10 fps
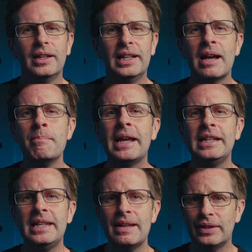And I
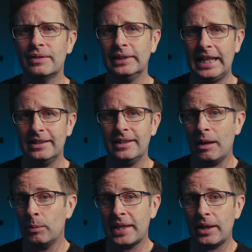may never have landed
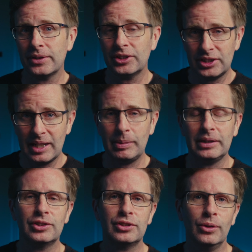that without the
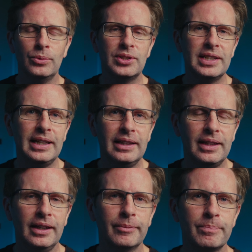stepping stones to
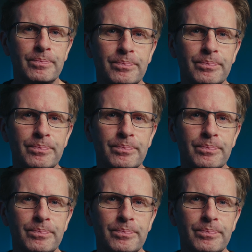get there.